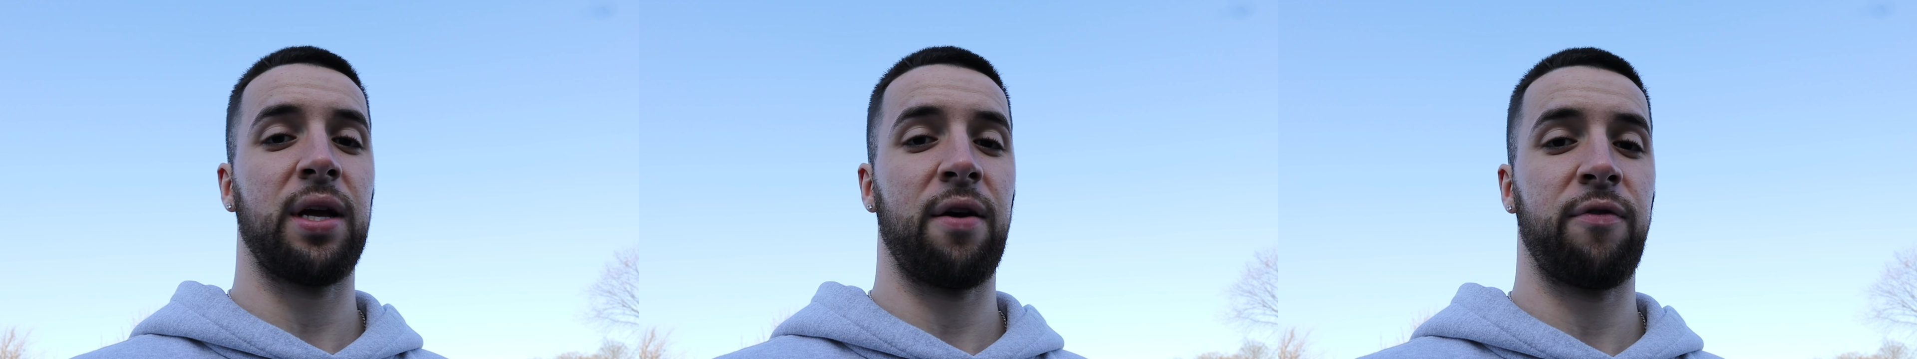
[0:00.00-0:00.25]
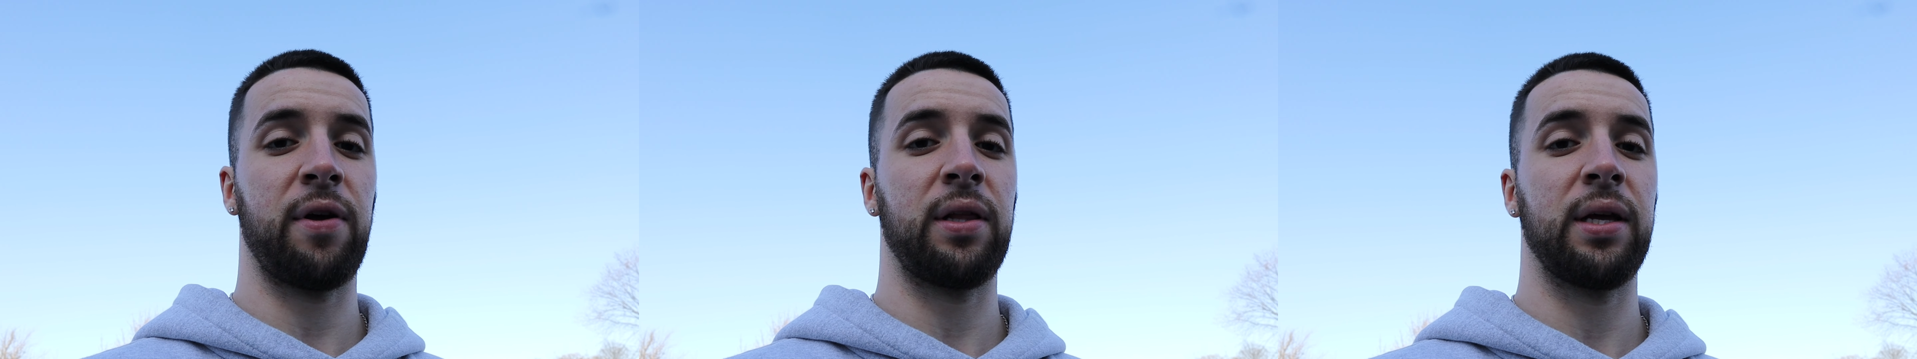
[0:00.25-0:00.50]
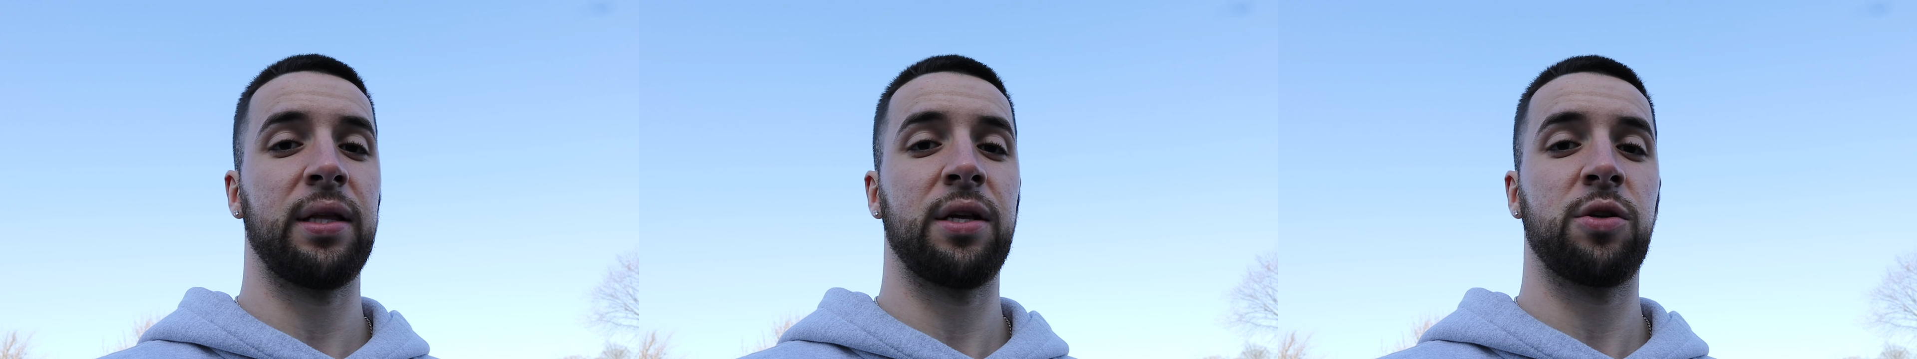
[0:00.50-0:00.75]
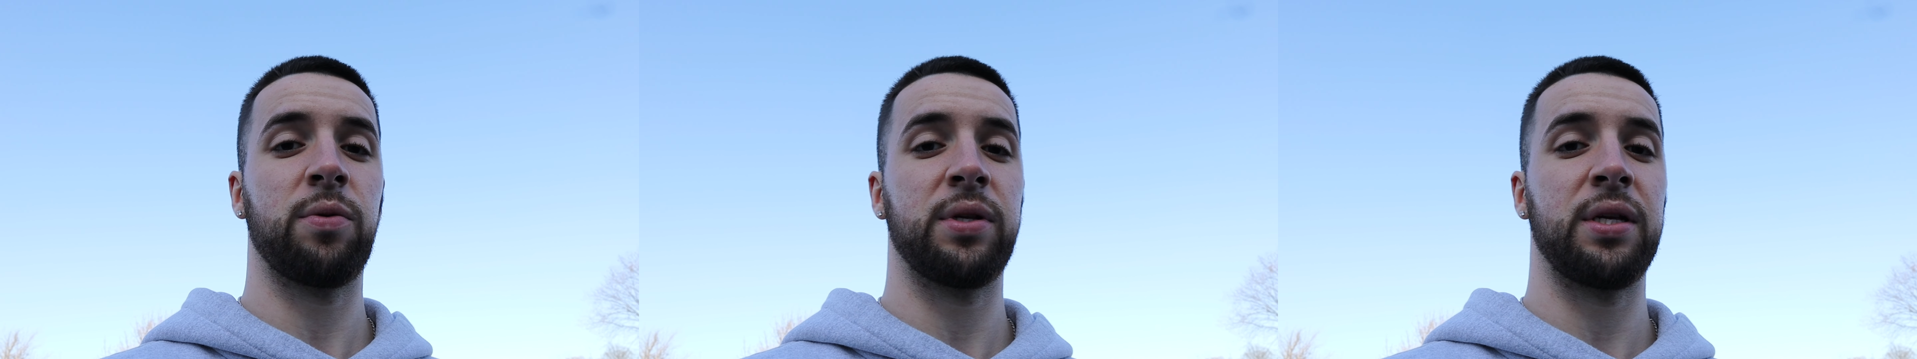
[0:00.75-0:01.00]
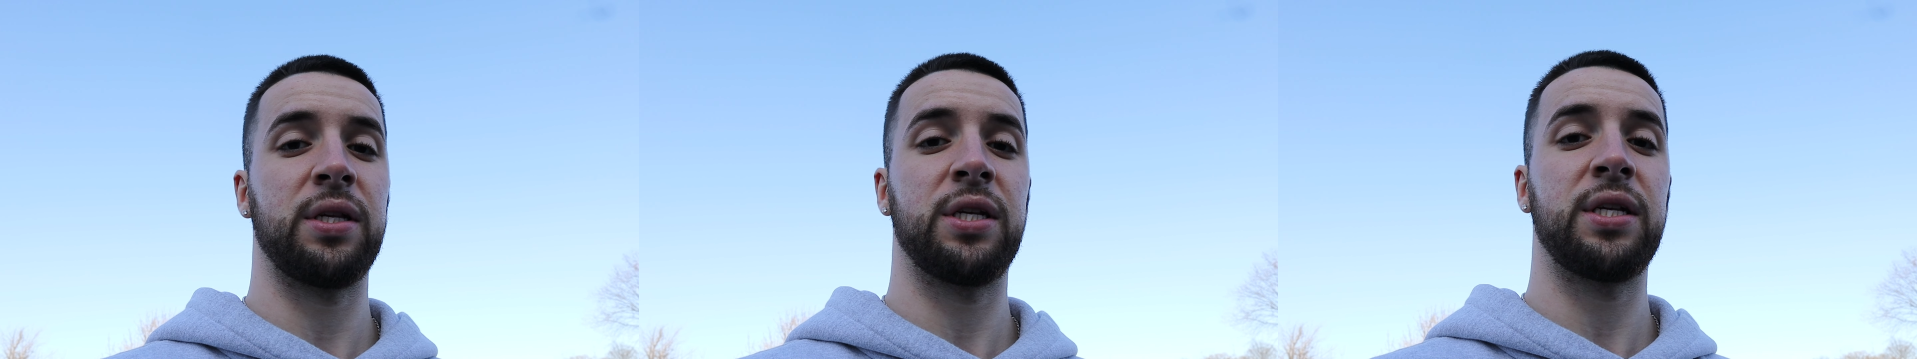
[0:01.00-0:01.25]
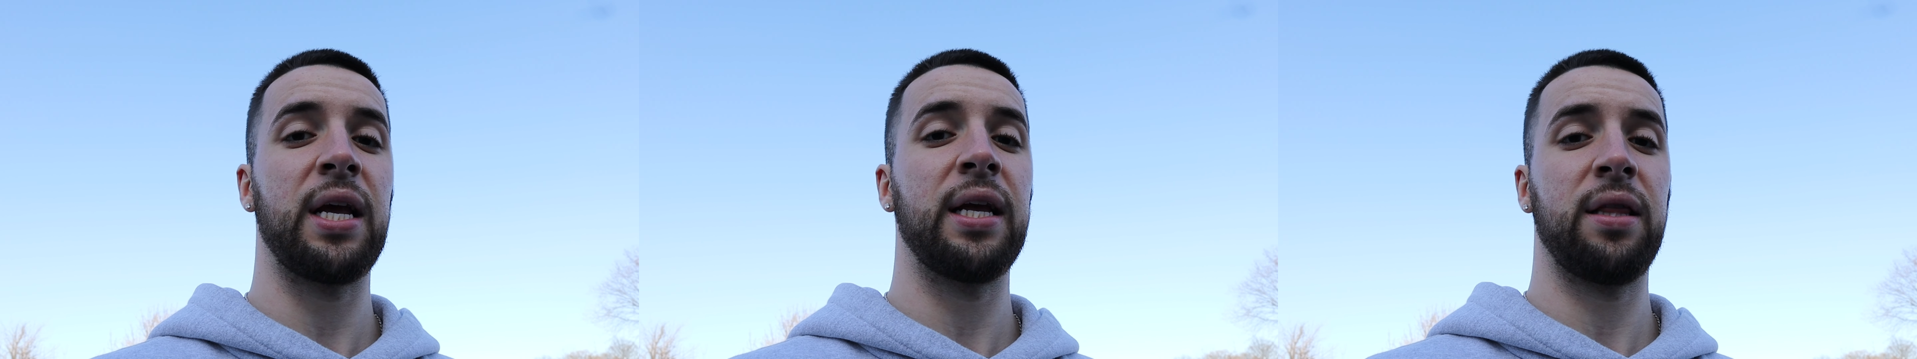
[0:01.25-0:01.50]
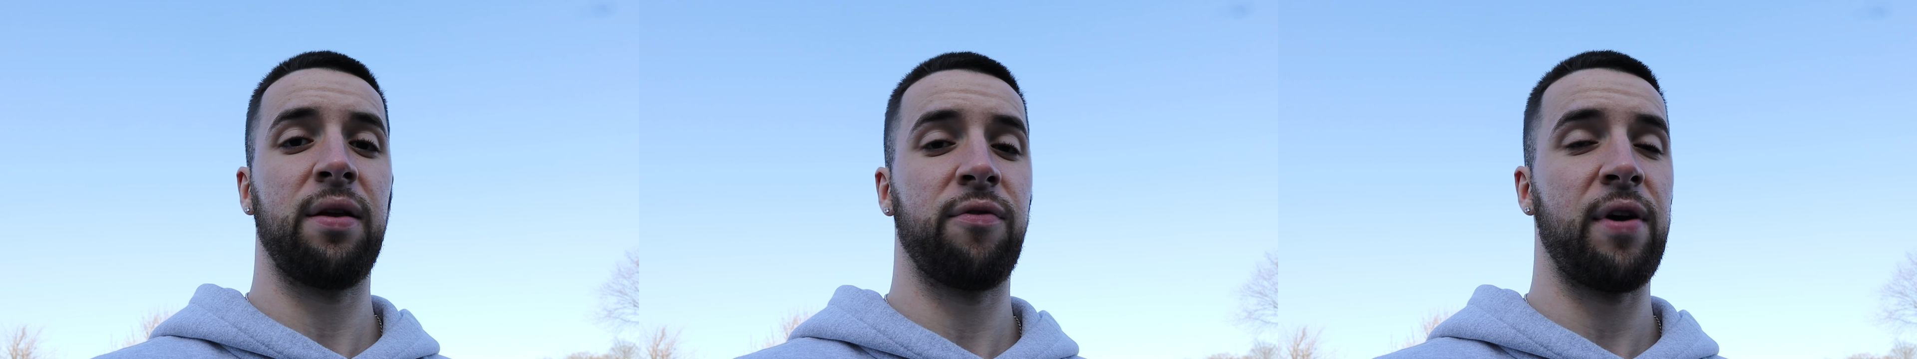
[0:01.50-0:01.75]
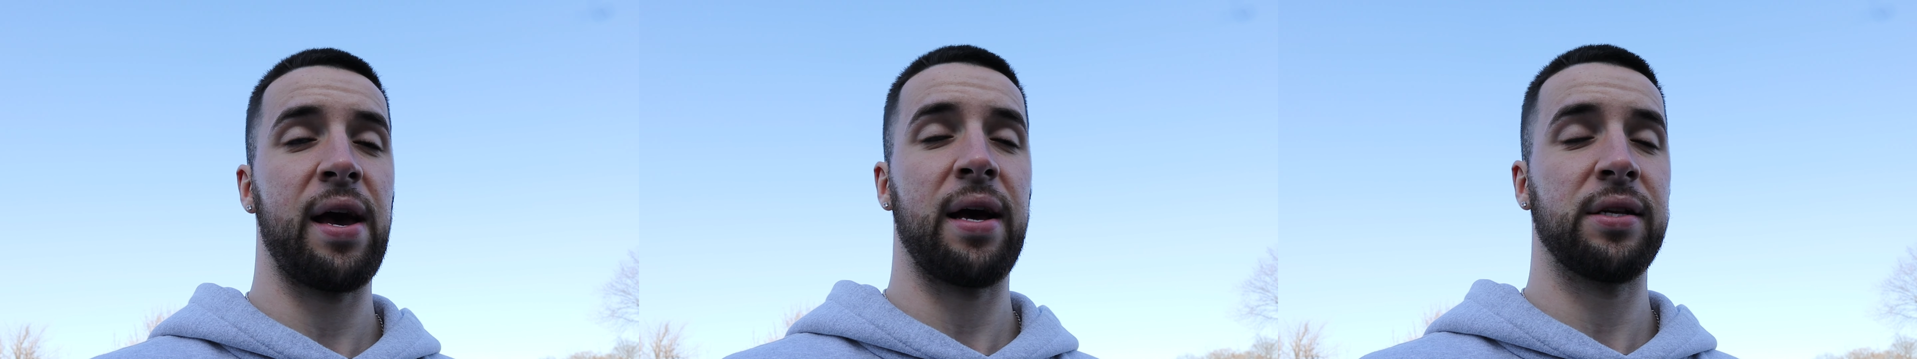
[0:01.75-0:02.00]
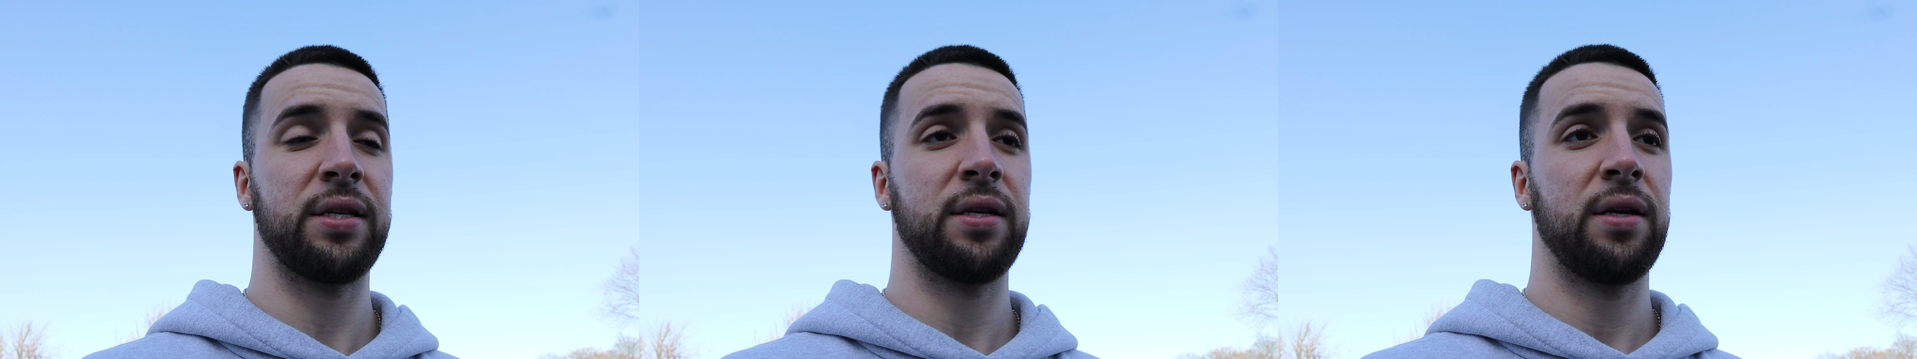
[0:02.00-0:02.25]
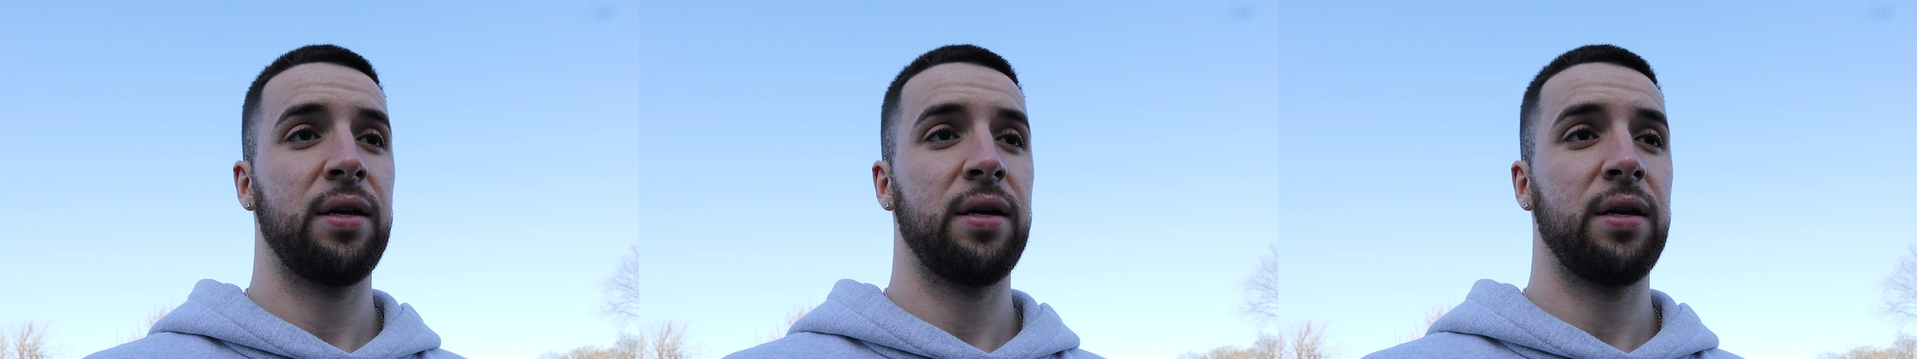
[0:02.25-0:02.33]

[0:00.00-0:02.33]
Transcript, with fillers: I felt like this was insanely fast.